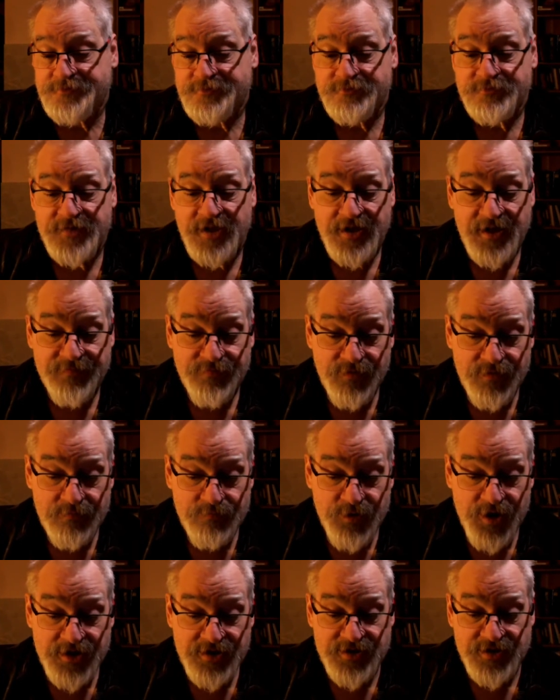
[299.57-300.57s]
They have their own
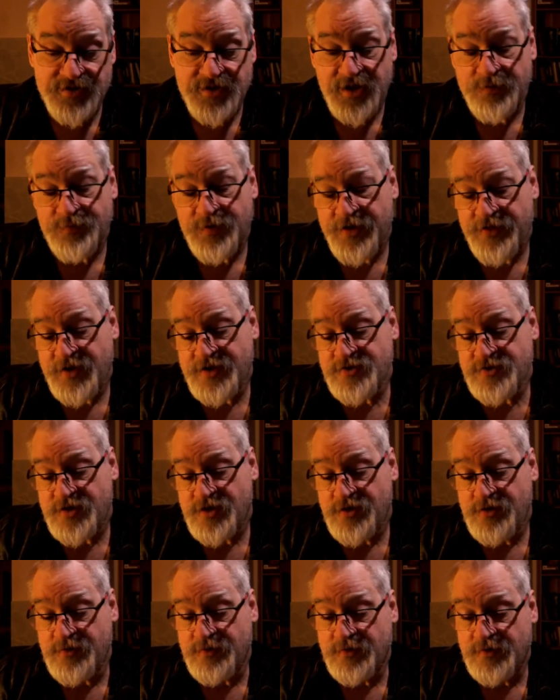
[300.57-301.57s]
projects. They want things to
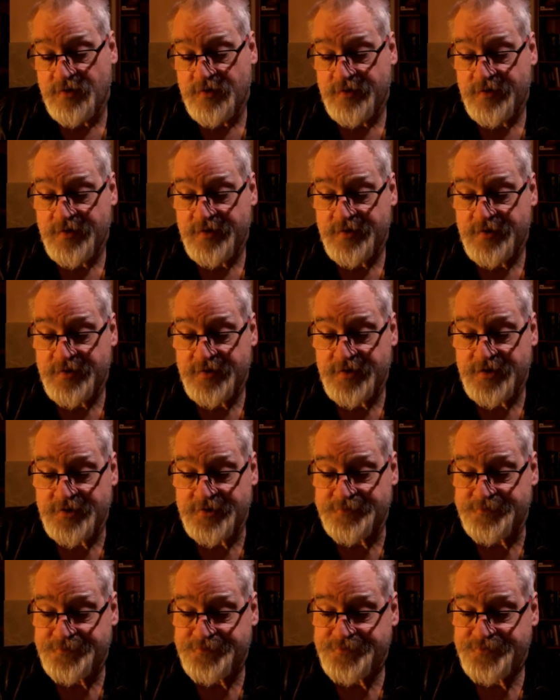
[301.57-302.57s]
do.
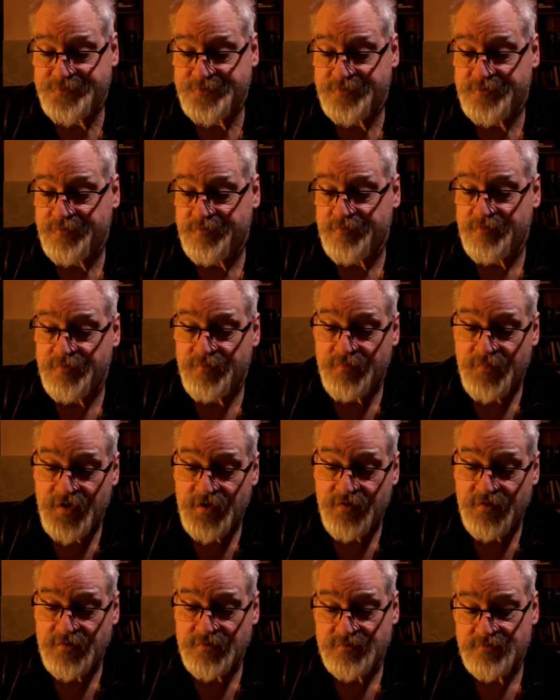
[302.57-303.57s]
Um,
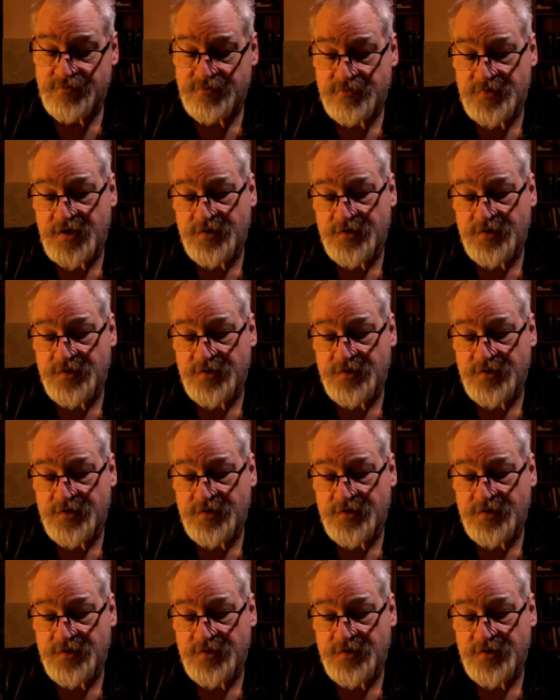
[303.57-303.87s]
you know, they